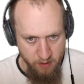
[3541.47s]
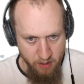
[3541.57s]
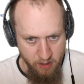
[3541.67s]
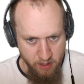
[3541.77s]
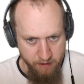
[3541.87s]

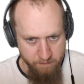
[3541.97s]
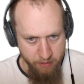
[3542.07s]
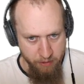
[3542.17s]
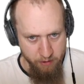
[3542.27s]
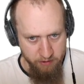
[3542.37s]
haven't
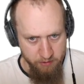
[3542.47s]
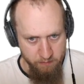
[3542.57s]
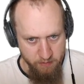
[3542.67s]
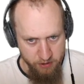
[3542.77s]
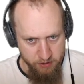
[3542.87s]
thought too
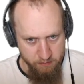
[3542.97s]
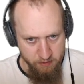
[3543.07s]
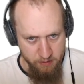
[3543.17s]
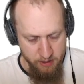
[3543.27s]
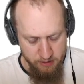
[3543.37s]
much about
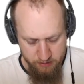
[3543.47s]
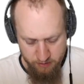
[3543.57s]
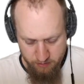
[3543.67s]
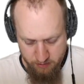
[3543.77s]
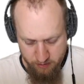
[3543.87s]

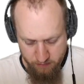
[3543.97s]
licensing,